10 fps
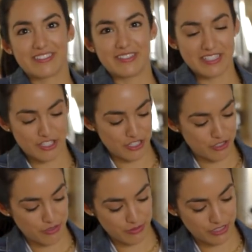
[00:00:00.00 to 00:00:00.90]
going
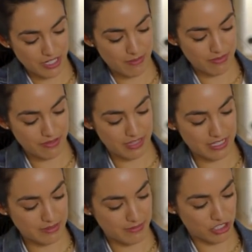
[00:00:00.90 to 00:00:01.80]
to dump
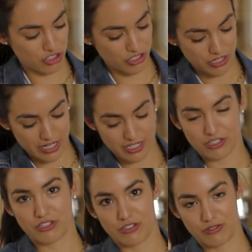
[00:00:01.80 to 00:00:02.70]
this mixture
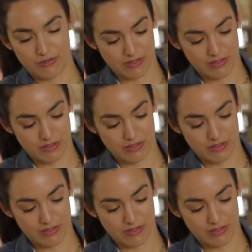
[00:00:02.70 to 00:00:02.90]
into